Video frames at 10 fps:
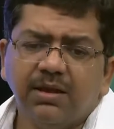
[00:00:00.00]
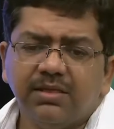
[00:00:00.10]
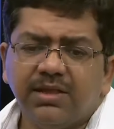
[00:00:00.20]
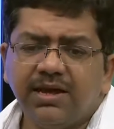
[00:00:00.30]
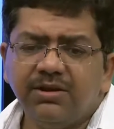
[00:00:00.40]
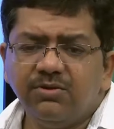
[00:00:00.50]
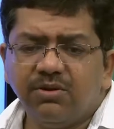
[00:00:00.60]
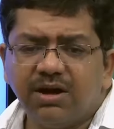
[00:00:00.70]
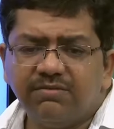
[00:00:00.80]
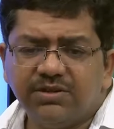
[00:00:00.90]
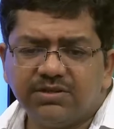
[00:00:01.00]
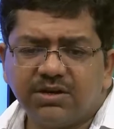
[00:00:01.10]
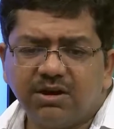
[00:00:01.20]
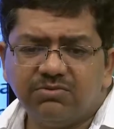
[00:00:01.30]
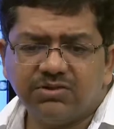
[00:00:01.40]
Then you have
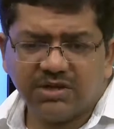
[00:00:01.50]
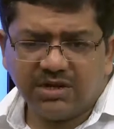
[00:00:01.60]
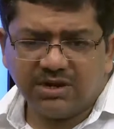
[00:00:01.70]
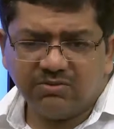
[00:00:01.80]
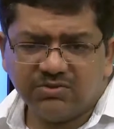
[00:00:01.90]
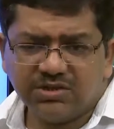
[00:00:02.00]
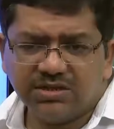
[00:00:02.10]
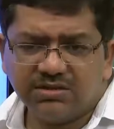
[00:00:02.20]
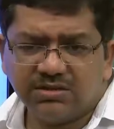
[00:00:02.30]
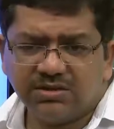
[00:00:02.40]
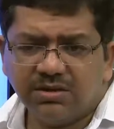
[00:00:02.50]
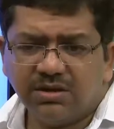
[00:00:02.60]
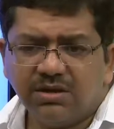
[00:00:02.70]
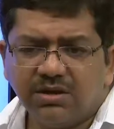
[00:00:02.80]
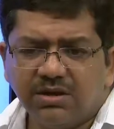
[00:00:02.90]
discounts and allowances
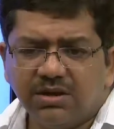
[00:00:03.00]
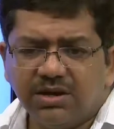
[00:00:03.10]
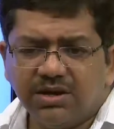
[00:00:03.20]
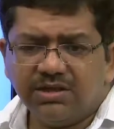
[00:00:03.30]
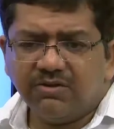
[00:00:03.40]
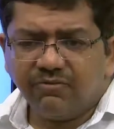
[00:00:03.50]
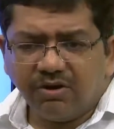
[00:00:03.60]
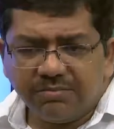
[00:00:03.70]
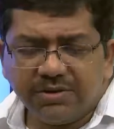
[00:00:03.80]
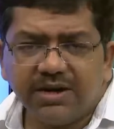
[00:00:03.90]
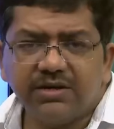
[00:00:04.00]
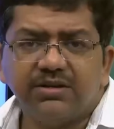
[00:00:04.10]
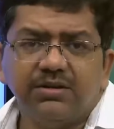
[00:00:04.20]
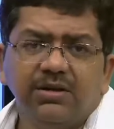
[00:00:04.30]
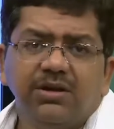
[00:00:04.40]
in the form
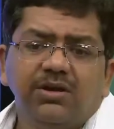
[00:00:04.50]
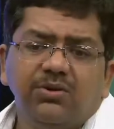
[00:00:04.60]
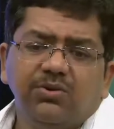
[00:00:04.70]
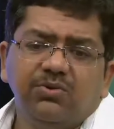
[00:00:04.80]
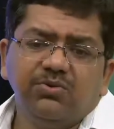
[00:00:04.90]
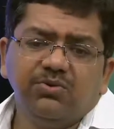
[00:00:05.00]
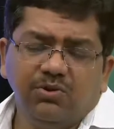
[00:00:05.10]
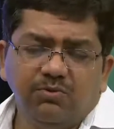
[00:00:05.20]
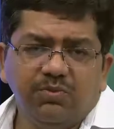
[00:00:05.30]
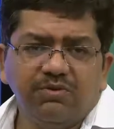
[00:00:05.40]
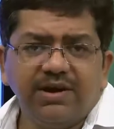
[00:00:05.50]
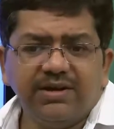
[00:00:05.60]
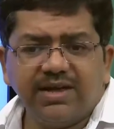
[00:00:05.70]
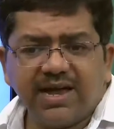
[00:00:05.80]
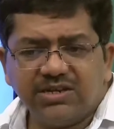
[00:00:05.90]
that you
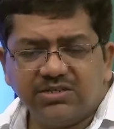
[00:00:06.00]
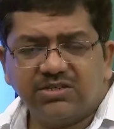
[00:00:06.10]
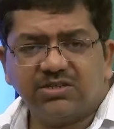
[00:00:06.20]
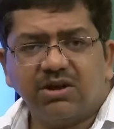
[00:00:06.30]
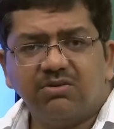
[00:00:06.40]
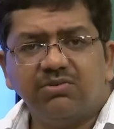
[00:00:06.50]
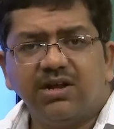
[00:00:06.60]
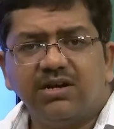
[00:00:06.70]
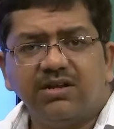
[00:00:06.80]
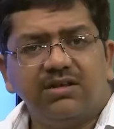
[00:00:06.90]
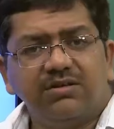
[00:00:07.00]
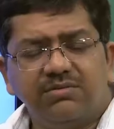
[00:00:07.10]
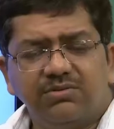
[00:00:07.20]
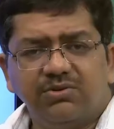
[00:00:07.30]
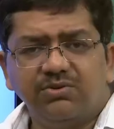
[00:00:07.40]
provide cash discount that
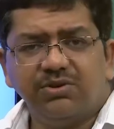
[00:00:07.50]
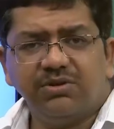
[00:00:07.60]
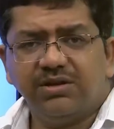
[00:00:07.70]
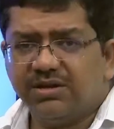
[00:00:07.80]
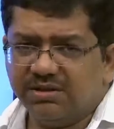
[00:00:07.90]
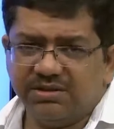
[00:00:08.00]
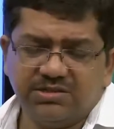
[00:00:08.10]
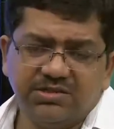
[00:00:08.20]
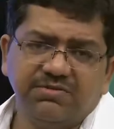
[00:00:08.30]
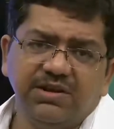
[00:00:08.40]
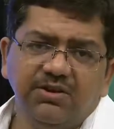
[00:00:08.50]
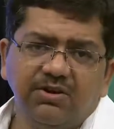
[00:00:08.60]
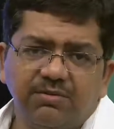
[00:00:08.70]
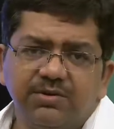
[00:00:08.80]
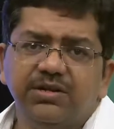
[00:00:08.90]
this is very
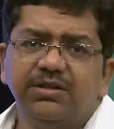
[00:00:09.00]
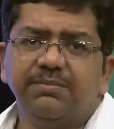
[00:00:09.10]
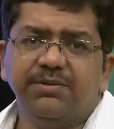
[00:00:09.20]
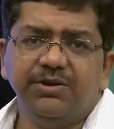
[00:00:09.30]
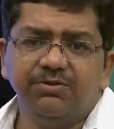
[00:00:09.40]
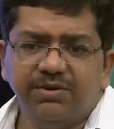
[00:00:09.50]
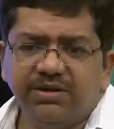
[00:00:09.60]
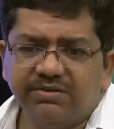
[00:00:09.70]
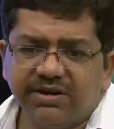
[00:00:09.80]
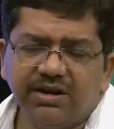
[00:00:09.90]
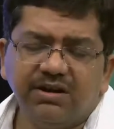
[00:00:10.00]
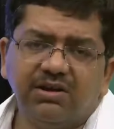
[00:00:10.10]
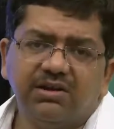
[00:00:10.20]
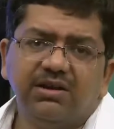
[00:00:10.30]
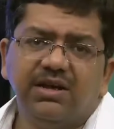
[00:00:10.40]
common in the B2B trade
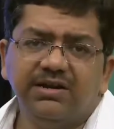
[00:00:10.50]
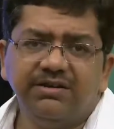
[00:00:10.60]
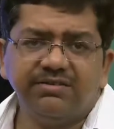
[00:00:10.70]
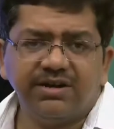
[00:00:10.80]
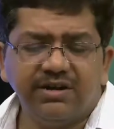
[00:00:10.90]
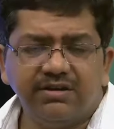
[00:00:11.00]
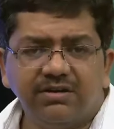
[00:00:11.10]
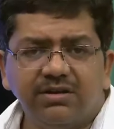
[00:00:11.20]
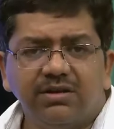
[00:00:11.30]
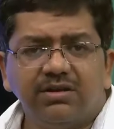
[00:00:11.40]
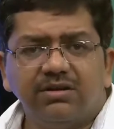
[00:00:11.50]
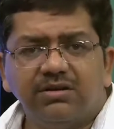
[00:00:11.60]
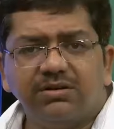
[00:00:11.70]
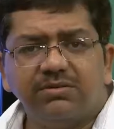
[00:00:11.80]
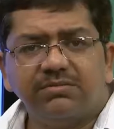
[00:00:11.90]
or any trade
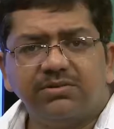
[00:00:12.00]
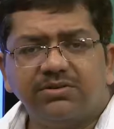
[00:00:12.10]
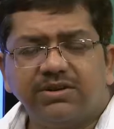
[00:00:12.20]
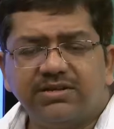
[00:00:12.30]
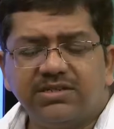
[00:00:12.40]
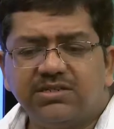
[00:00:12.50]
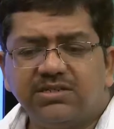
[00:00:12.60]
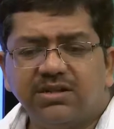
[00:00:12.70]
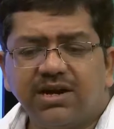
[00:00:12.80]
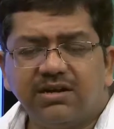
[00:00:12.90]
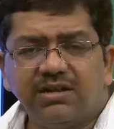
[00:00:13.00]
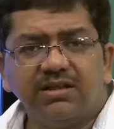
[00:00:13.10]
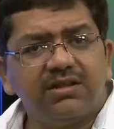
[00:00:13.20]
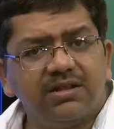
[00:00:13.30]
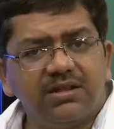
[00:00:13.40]
transaction, that
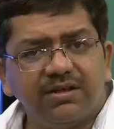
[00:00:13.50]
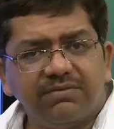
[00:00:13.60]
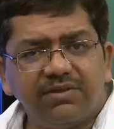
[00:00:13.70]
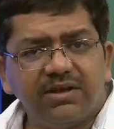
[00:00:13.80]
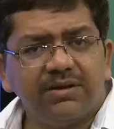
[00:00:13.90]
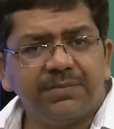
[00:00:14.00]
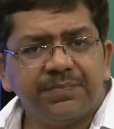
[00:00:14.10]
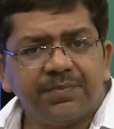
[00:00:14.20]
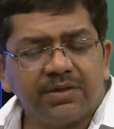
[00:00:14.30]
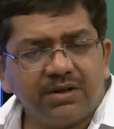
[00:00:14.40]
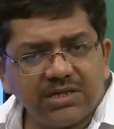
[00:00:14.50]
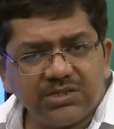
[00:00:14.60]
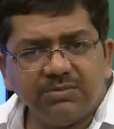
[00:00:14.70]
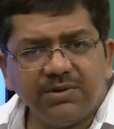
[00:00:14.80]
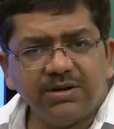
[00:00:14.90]
if the
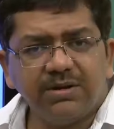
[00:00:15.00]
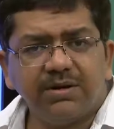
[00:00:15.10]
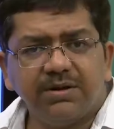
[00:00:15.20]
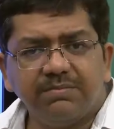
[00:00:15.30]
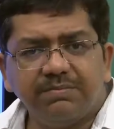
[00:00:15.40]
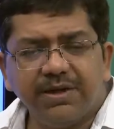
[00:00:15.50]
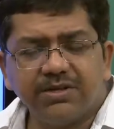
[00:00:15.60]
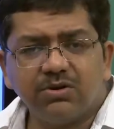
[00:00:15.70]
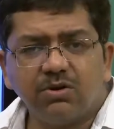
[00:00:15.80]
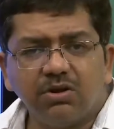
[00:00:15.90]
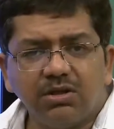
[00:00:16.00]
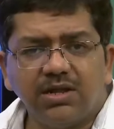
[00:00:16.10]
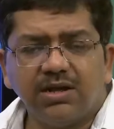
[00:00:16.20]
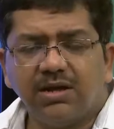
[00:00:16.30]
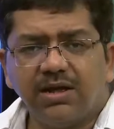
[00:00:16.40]
customer pays all
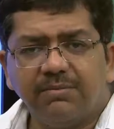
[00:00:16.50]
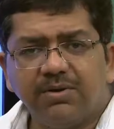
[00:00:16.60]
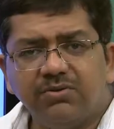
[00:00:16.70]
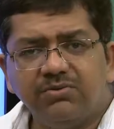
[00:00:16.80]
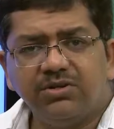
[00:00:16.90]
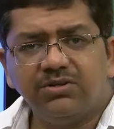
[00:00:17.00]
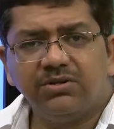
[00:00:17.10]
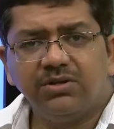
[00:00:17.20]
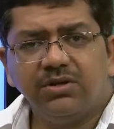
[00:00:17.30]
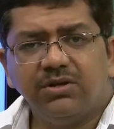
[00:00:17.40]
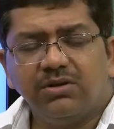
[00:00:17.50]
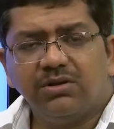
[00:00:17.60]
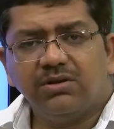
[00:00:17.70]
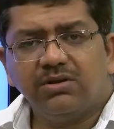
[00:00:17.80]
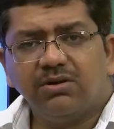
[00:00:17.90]
the amount
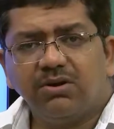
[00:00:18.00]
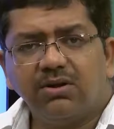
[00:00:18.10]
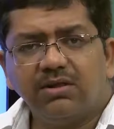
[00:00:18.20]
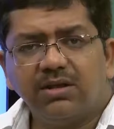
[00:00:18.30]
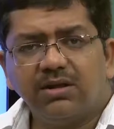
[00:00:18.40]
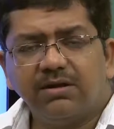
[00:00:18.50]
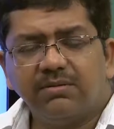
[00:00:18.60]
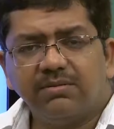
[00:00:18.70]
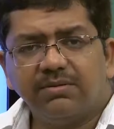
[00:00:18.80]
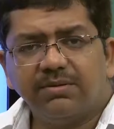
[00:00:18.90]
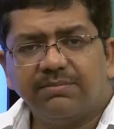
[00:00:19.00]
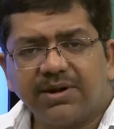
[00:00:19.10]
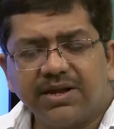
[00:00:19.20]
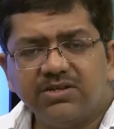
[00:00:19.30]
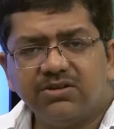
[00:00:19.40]
all the
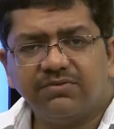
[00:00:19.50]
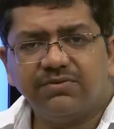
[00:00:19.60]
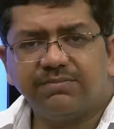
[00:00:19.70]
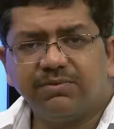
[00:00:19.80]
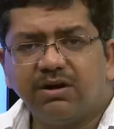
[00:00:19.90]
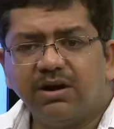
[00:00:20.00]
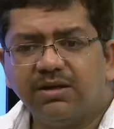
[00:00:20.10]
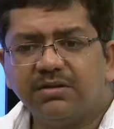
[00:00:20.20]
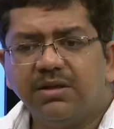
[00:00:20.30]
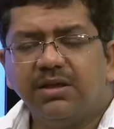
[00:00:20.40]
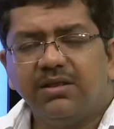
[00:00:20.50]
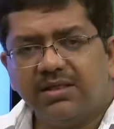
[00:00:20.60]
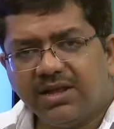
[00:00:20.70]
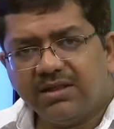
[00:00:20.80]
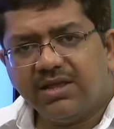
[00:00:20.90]
price of a product,
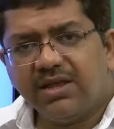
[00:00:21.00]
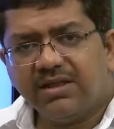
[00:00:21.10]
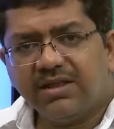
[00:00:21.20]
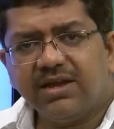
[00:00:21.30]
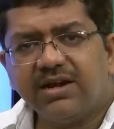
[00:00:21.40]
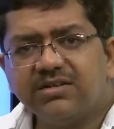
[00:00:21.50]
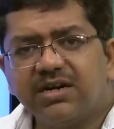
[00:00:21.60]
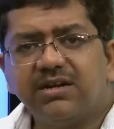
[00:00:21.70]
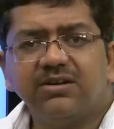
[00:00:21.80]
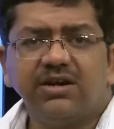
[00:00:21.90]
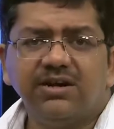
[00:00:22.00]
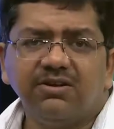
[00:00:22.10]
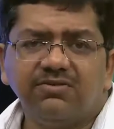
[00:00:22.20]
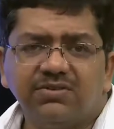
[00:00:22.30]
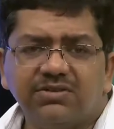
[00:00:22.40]
then they get certain kind
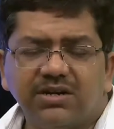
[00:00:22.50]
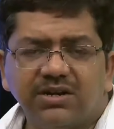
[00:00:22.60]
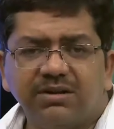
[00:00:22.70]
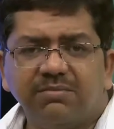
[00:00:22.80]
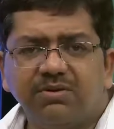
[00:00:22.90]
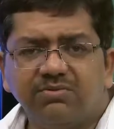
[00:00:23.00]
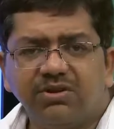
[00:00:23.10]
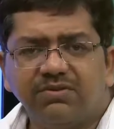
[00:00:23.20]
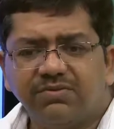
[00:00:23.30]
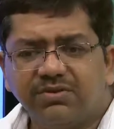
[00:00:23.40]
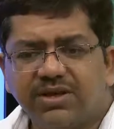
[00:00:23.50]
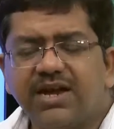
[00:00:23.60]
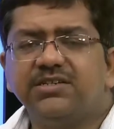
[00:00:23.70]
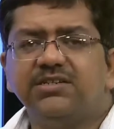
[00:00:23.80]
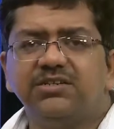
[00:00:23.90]
of a certain amount of
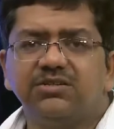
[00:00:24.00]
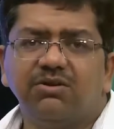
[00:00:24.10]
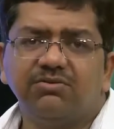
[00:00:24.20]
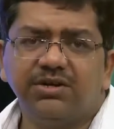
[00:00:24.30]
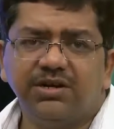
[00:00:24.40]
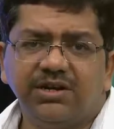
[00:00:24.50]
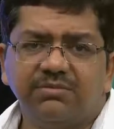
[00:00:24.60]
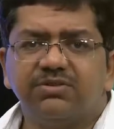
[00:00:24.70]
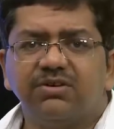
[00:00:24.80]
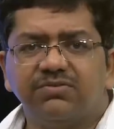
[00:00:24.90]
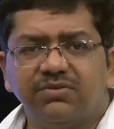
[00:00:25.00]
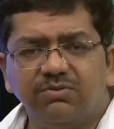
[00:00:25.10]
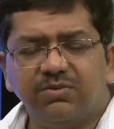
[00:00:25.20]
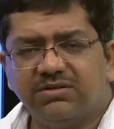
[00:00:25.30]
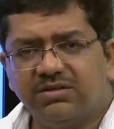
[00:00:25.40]
cash discount in terms of
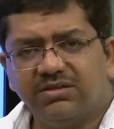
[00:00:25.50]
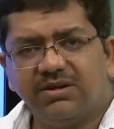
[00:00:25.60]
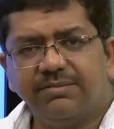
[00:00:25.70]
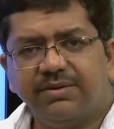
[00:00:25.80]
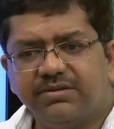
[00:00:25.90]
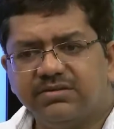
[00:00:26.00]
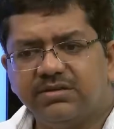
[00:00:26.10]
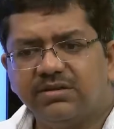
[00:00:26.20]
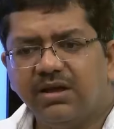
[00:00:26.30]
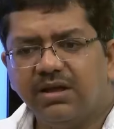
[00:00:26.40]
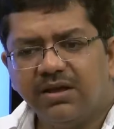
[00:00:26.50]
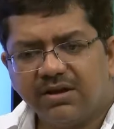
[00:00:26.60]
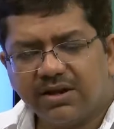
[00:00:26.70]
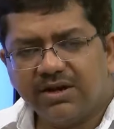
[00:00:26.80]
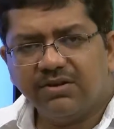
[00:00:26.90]
2%, 3%
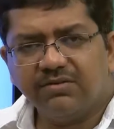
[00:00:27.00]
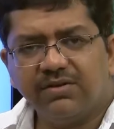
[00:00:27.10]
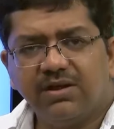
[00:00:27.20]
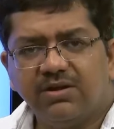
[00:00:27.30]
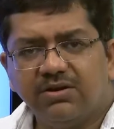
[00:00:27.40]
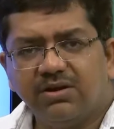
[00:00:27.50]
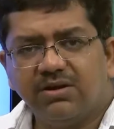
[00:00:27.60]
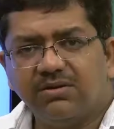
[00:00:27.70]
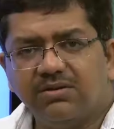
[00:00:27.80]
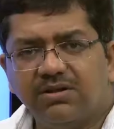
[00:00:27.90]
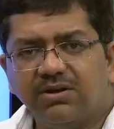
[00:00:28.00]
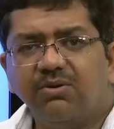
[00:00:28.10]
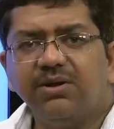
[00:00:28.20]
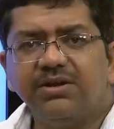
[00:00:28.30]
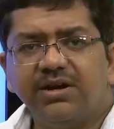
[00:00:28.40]
kind of the
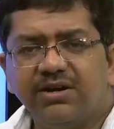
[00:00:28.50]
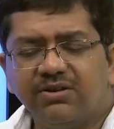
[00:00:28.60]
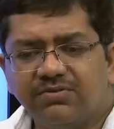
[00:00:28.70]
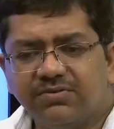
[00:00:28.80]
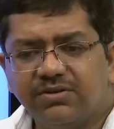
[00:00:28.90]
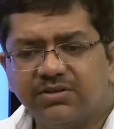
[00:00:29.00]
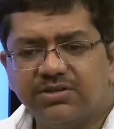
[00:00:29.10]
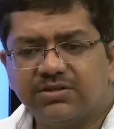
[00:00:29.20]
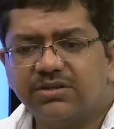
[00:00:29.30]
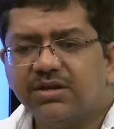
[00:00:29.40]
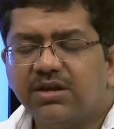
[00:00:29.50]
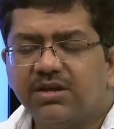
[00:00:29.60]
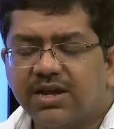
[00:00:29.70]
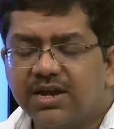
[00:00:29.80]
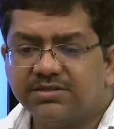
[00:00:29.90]
going rate of this
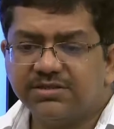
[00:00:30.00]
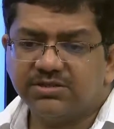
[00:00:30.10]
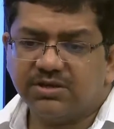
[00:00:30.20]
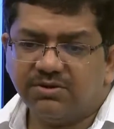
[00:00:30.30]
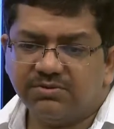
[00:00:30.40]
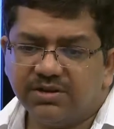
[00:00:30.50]
cash discount.